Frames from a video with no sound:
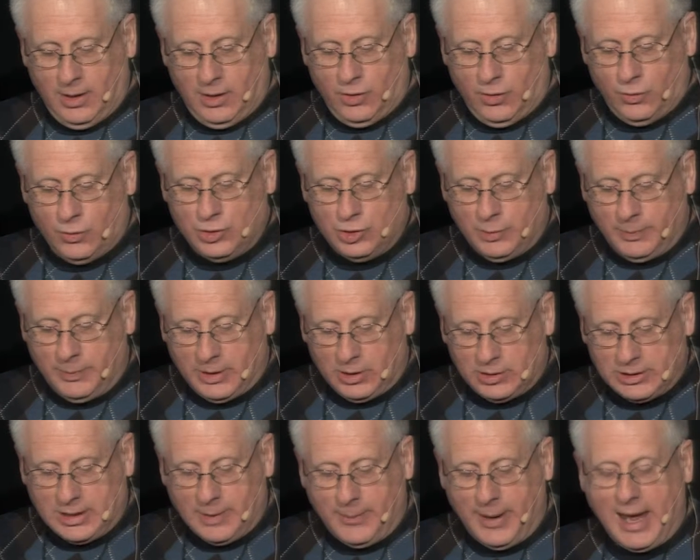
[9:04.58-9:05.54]
When you
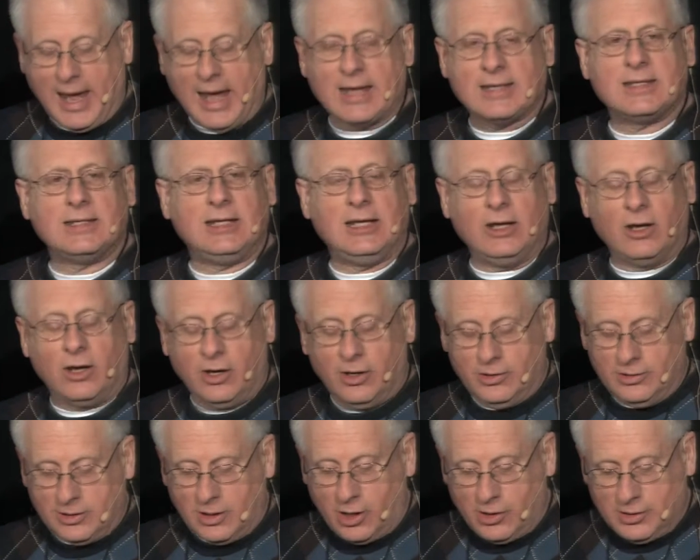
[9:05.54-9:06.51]
build capacity,
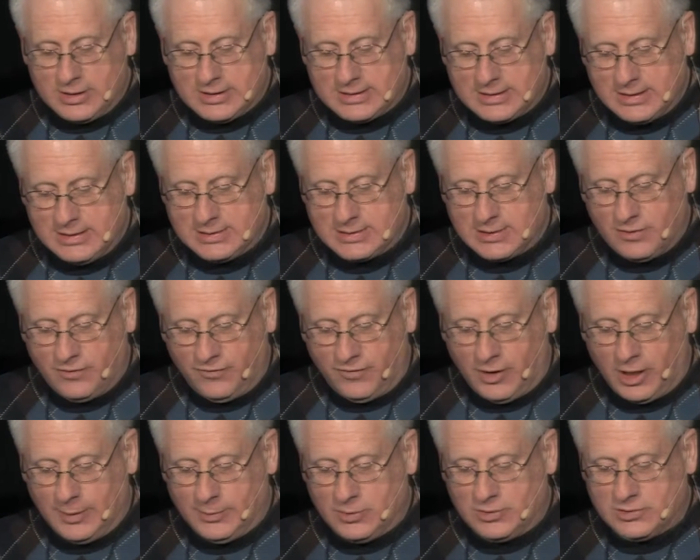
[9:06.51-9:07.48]
artisans and
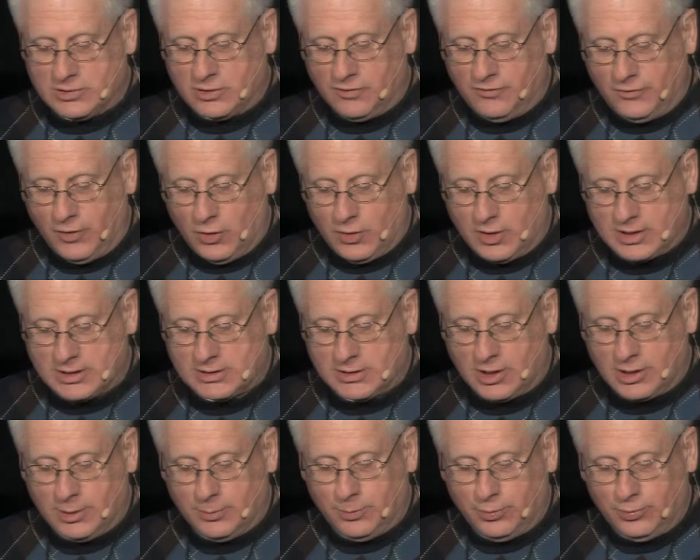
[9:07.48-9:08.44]
farmers are focused
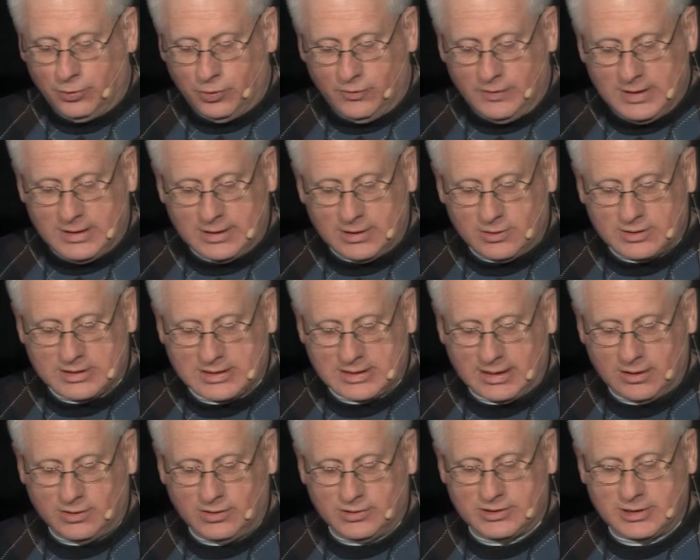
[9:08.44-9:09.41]
on improving their
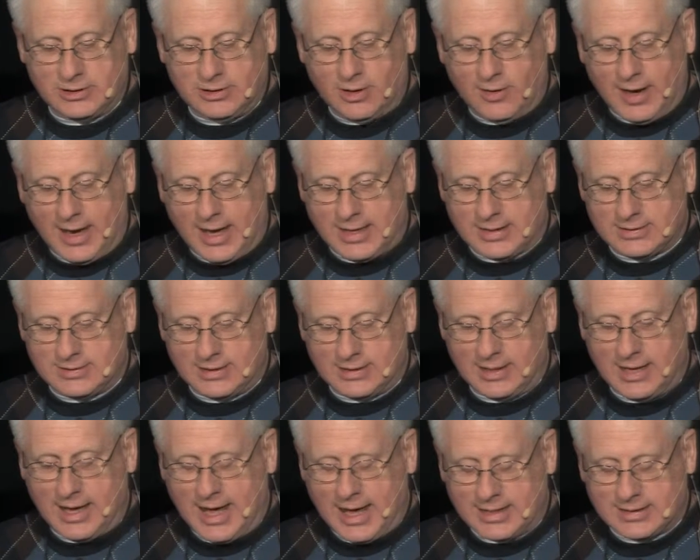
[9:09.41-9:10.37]
skills and their
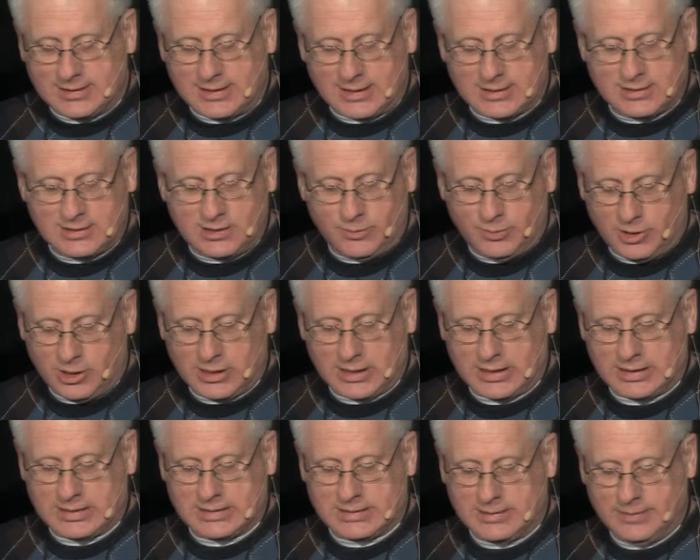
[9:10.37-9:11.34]
access to
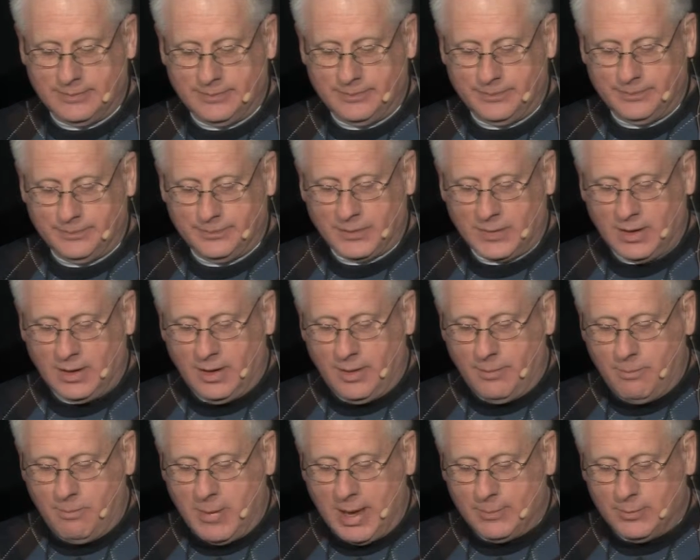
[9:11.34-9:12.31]
markets.
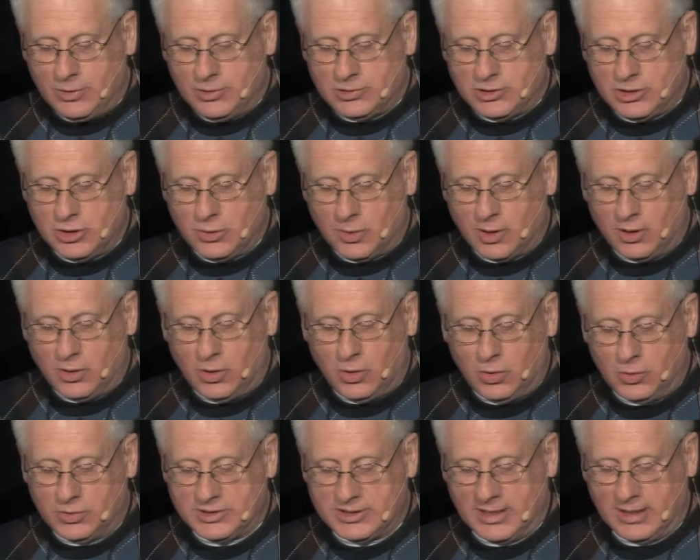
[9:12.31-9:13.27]
Members who are
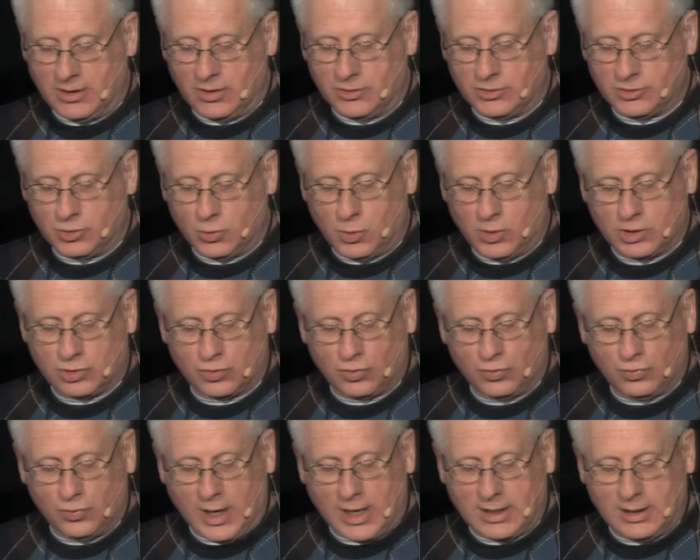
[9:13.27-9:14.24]
wholesalers work
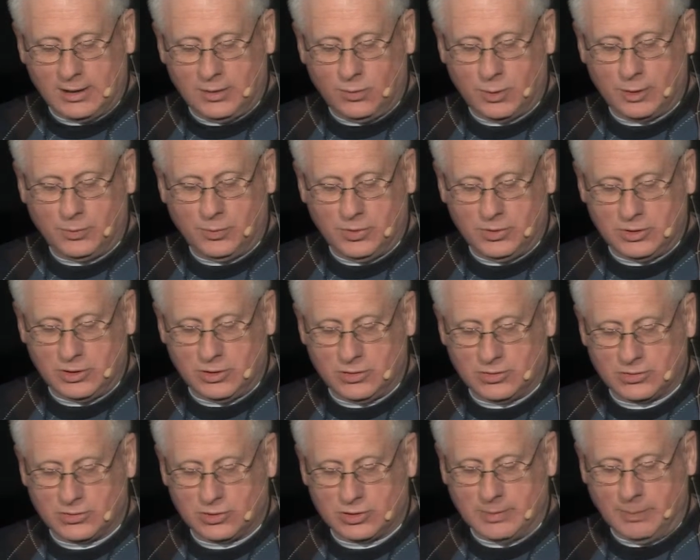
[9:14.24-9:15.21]
directly with
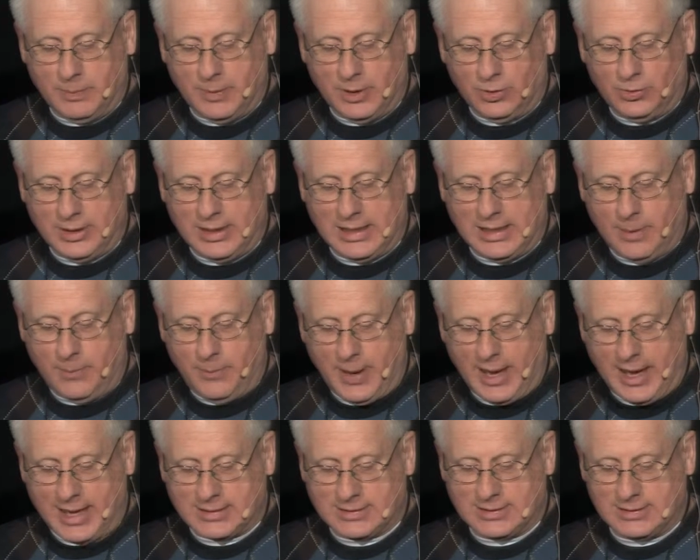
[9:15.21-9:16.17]
producers, building
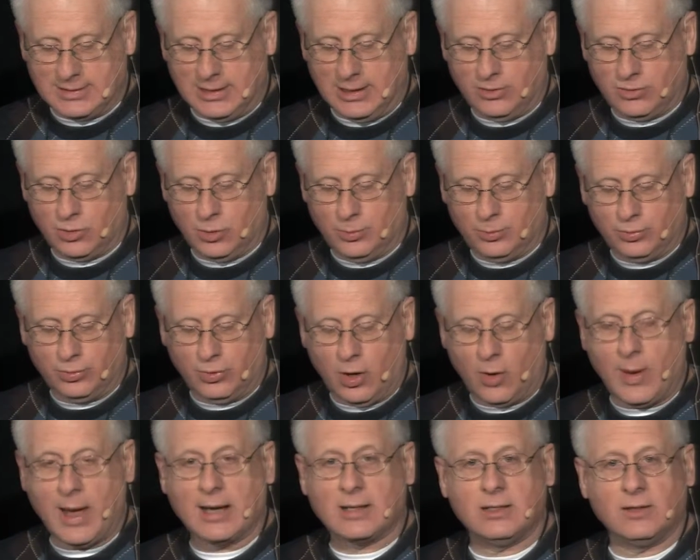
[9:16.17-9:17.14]
capacity through
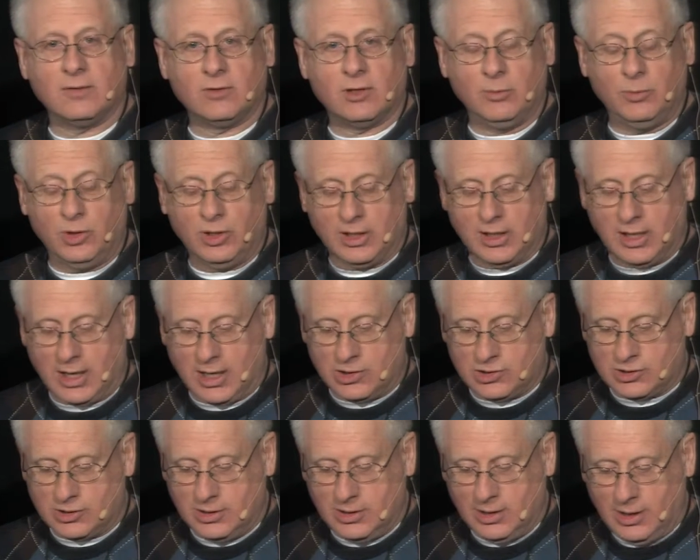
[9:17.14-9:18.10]
proactive
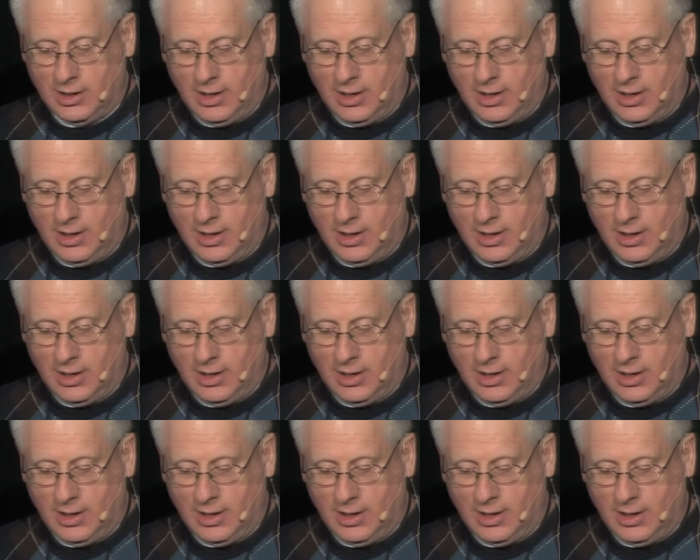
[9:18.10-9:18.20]
communication,